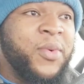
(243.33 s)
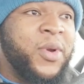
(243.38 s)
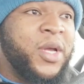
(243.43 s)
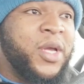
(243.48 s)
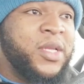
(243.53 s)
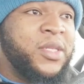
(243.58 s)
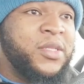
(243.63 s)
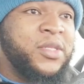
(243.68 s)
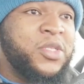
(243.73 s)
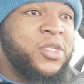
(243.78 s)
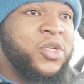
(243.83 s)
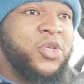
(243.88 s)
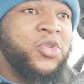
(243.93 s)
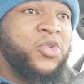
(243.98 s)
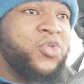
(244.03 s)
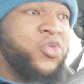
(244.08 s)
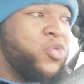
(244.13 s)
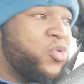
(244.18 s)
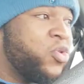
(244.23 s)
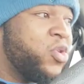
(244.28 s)
run to
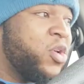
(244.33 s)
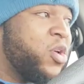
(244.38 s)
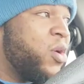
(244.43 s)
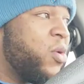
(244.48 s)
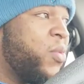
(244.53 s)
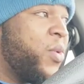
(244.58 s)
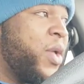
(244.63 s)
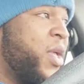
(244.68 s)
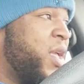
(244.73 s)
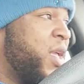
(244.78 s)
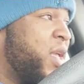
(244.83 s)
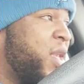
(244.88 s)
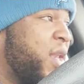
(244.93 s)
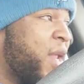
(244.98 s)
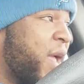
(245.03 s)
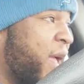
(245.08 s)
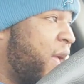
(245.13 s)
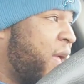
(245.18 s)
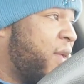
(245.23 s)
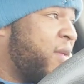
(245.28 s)
when
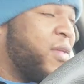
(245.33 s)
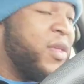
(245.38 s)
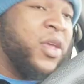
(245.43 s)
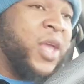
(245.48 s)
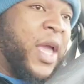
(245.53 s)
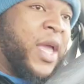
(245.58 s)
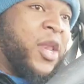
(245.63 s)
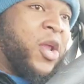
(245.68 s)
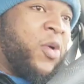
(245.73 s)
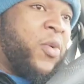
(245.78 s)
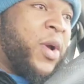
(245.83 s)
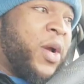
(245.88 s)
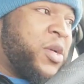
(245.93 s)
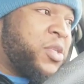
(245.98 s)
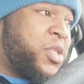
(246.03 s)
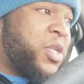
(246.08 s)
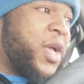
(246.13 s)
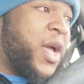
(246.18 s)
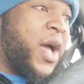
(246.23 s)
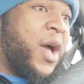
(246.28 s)
I. He ain't nowhere
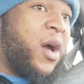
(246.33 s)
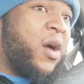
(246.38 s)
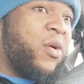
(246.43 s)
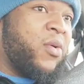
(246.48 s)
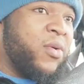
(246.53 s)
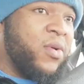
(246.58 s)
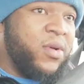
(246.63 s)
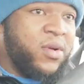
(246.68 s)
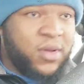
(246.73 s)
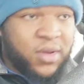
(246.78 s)
else to go.